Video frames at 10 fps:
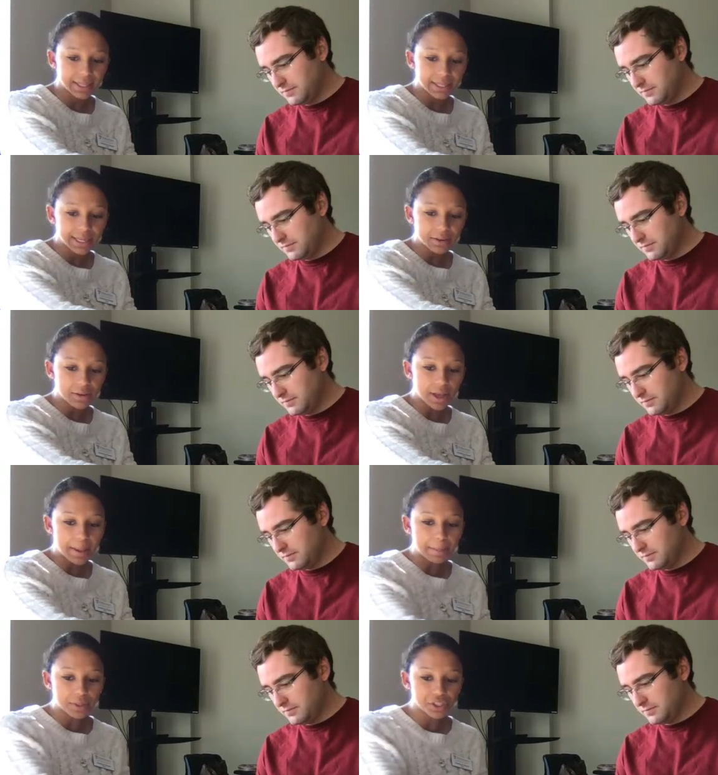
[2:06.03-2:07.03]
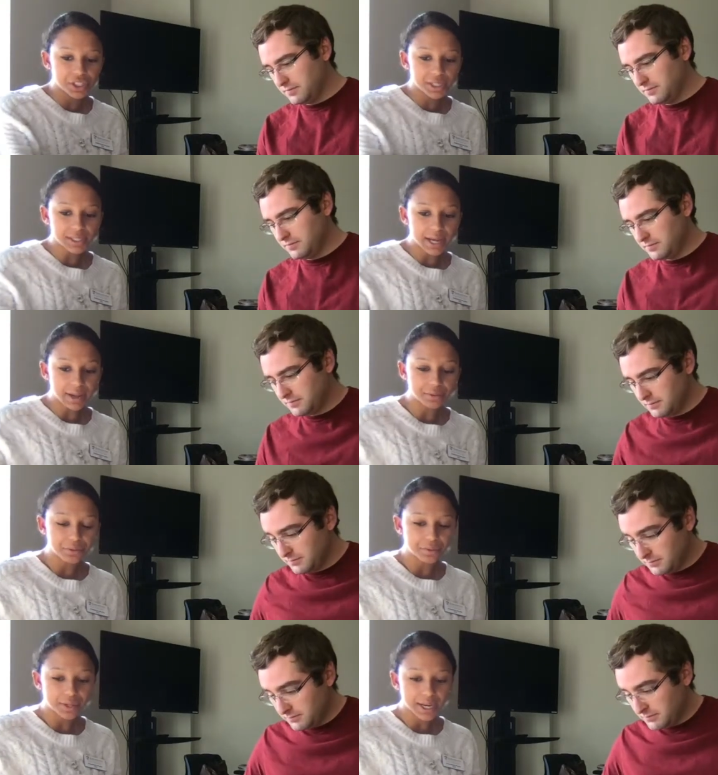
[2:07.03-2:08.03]
Speaker 1: the needle and push it down
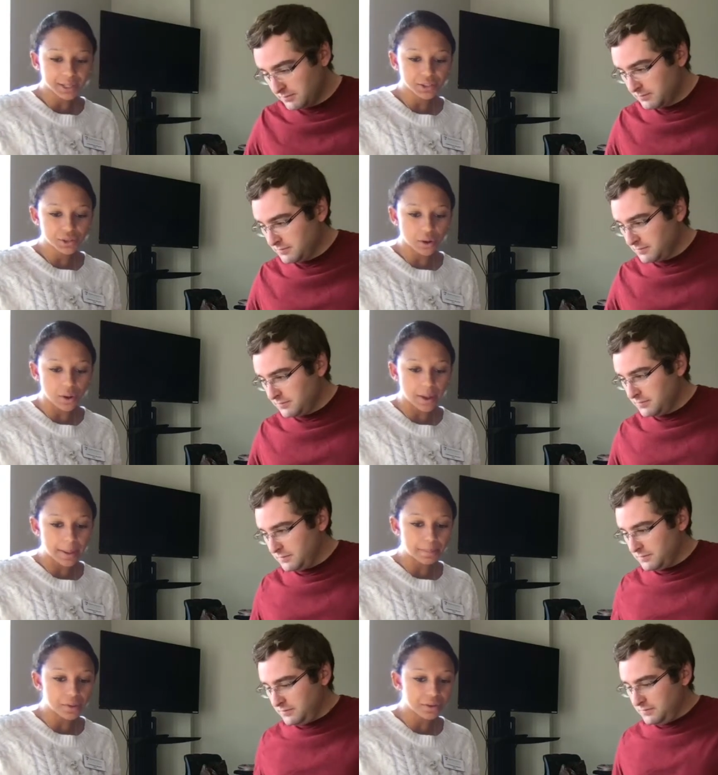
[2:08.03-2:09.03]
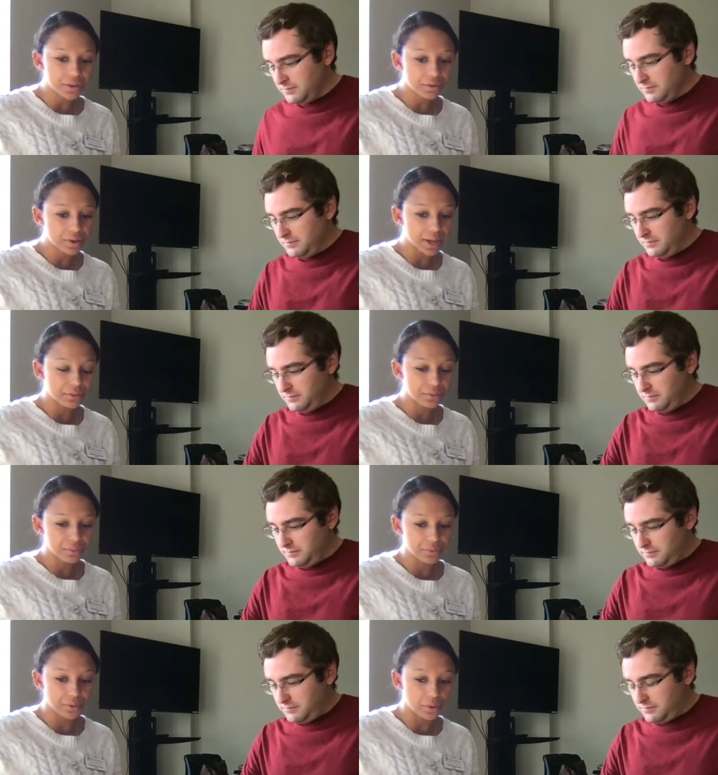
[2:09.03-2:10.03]
through the next hole and pull the thread through
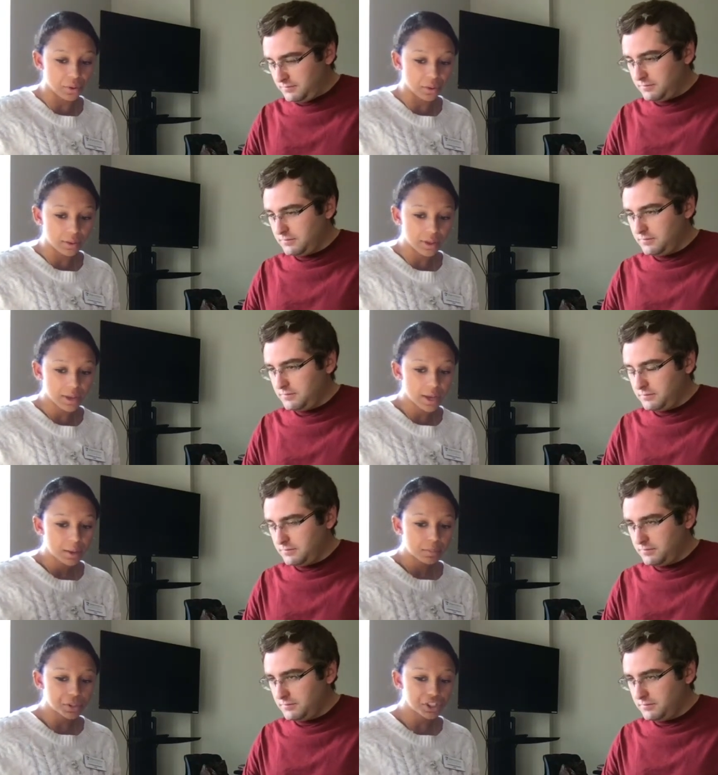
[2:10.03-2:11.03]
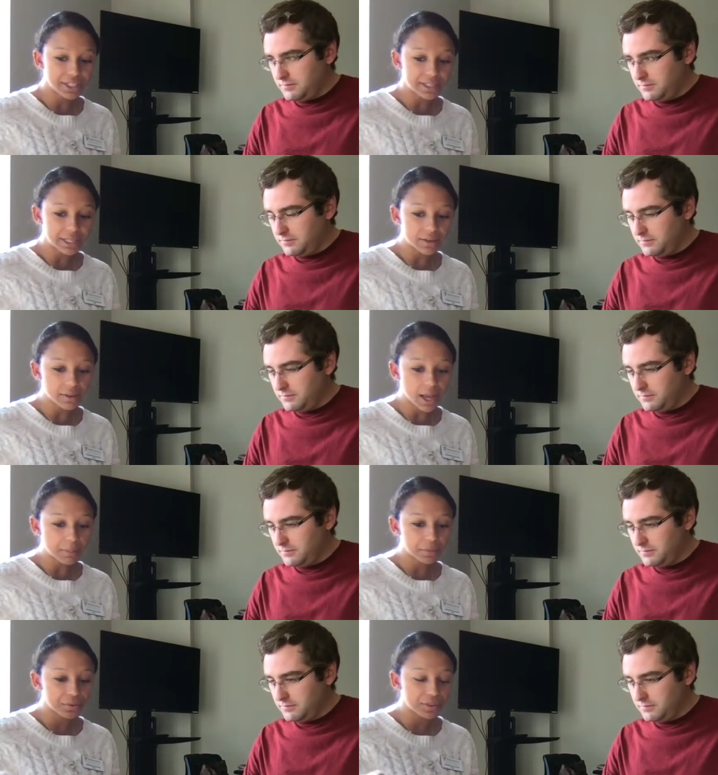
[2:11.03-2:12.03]
the hole. Push the needle
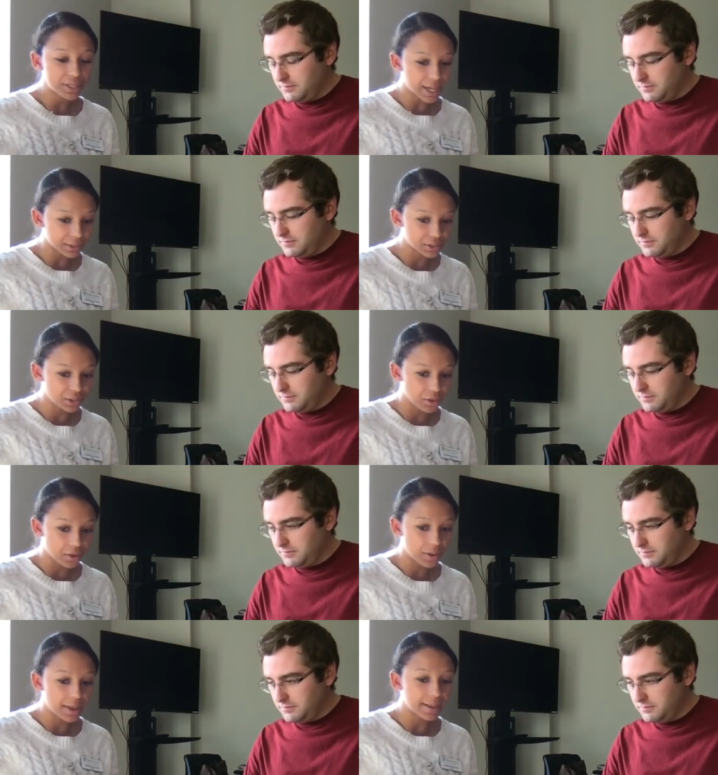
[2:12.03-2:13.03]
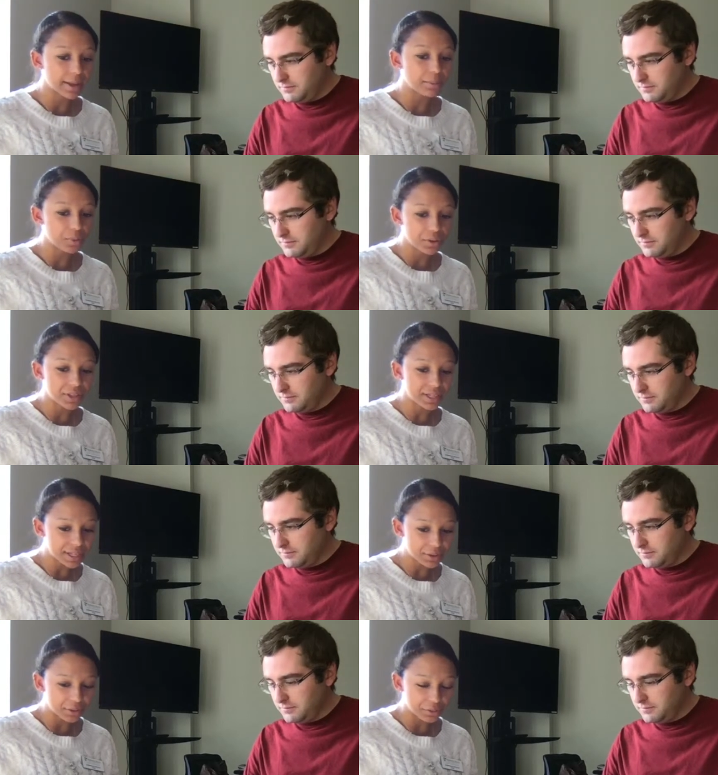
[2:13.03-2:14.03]
up through the next hole and then pull the
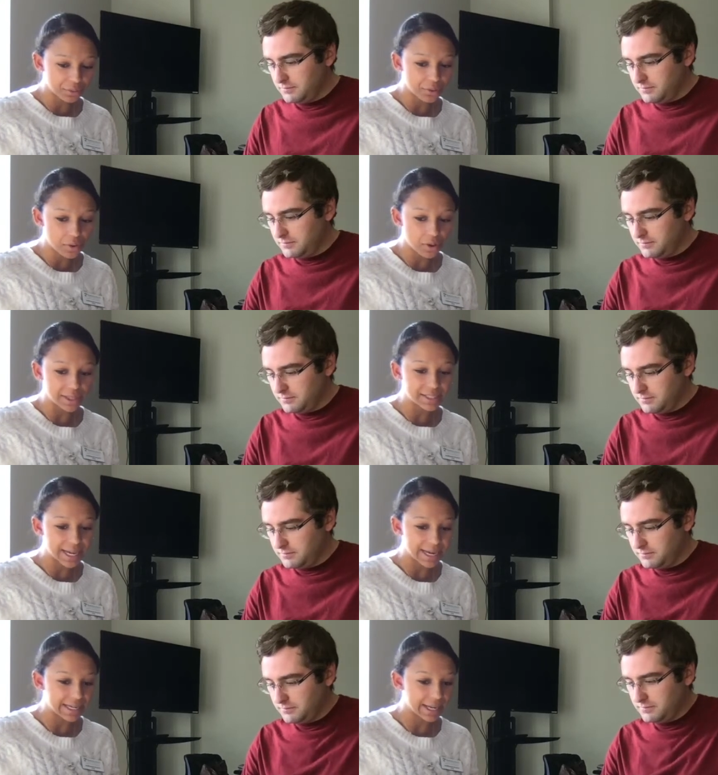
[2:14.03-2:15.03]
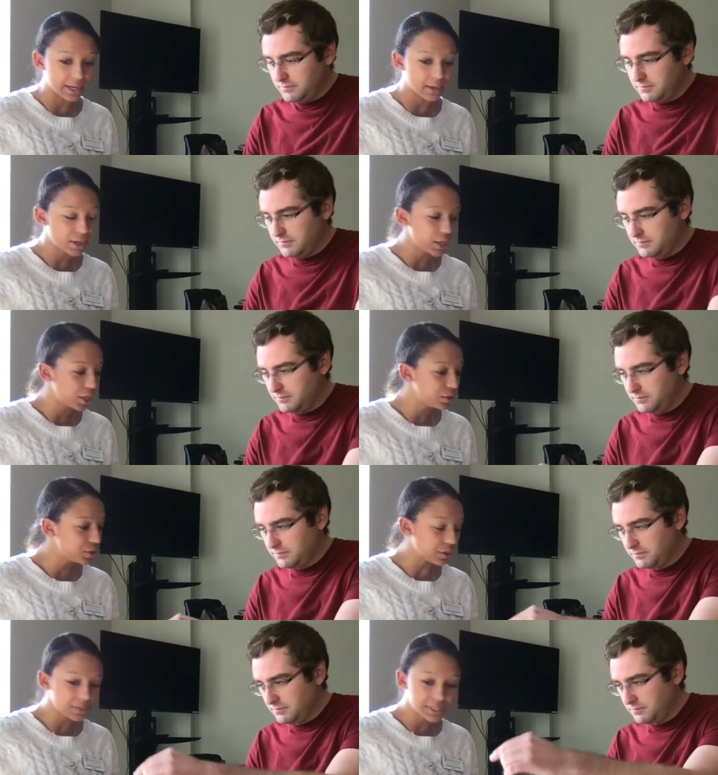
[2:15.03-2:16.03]
needle through the hole and tighten it.
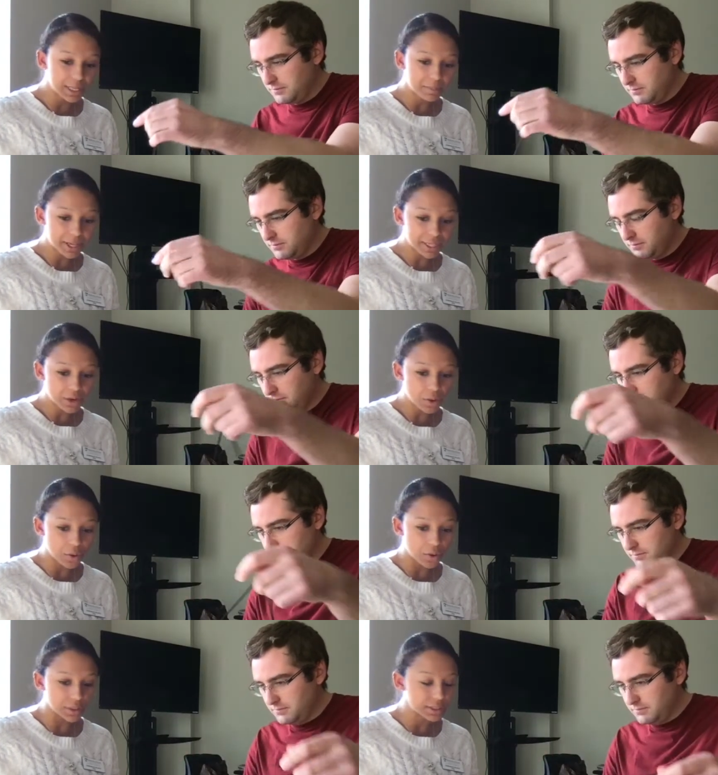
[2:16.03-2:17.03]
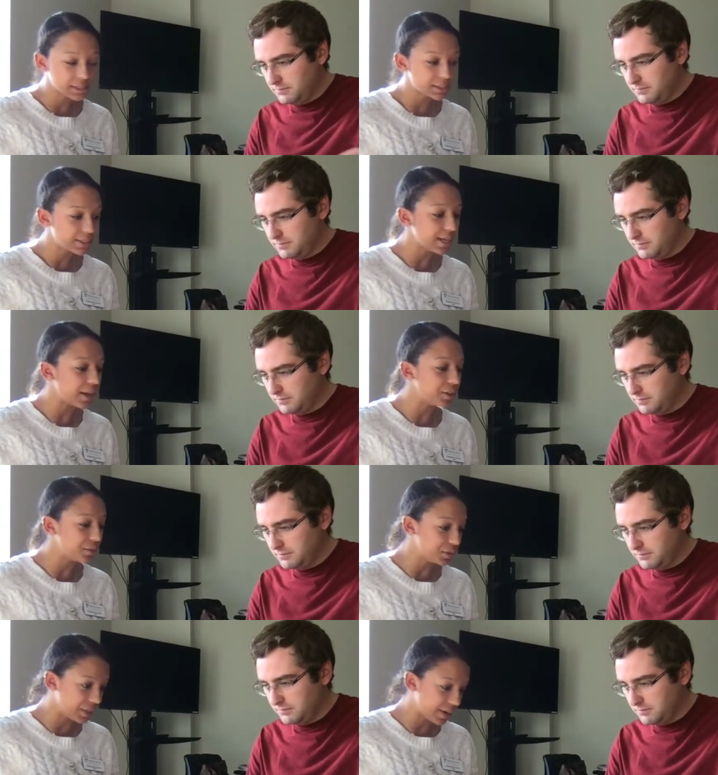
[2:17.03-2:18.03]
Don't skip any holes. Now you
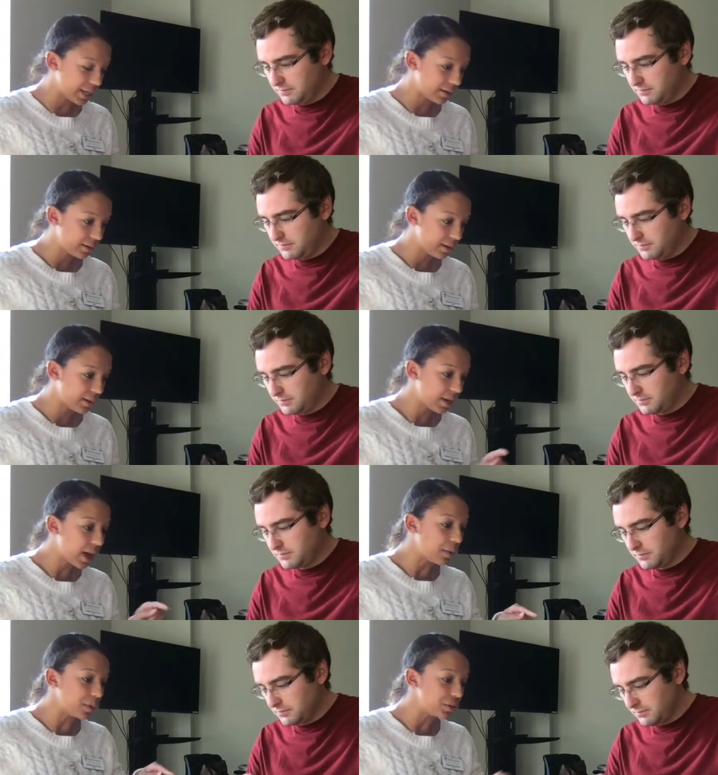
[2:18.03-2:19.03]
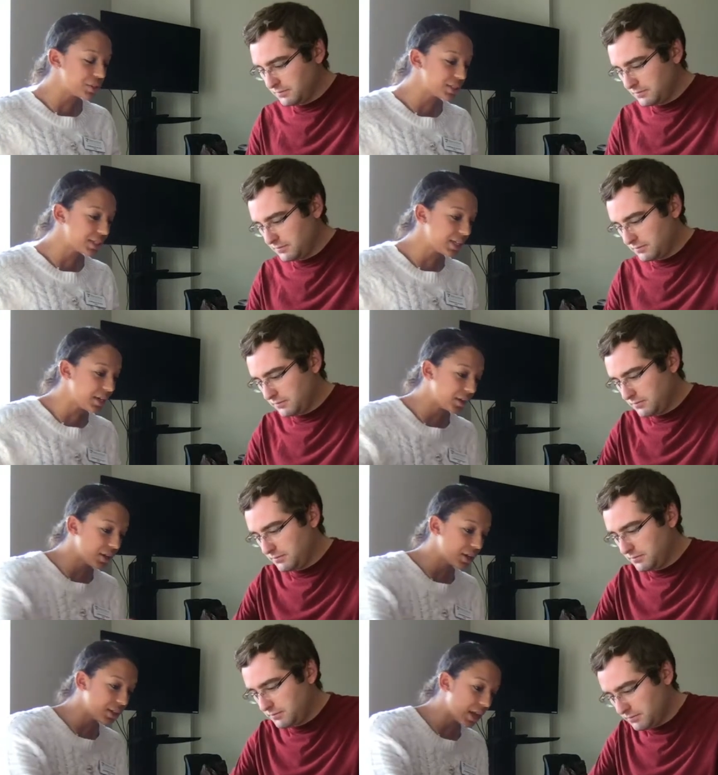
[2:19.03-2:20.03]
do it. I want you to see
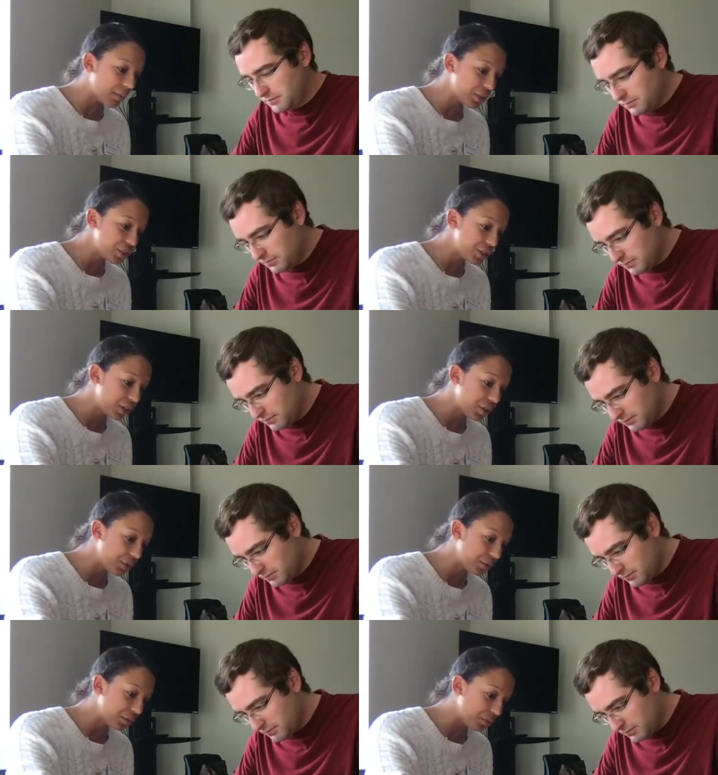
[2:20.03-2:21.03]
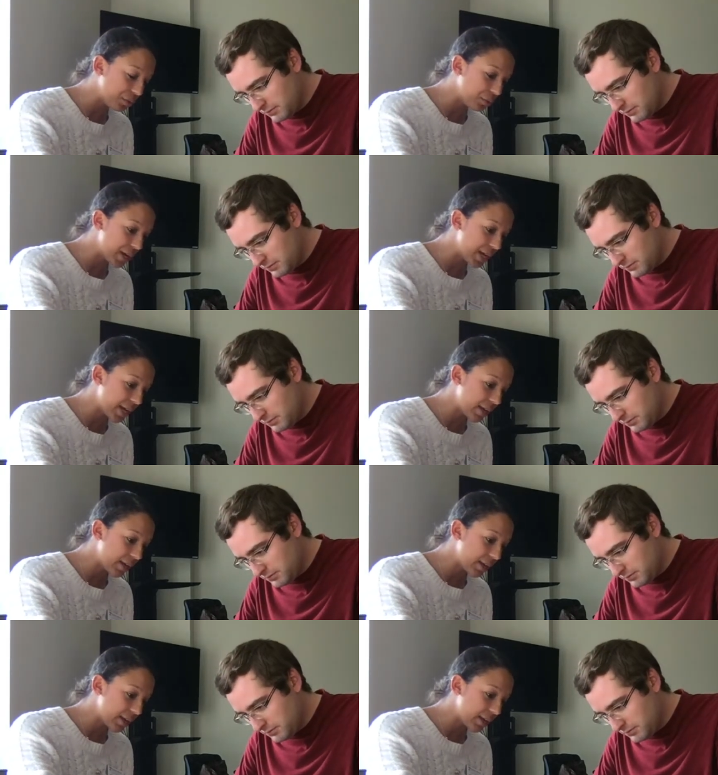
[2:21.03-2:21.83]
I want you to go through three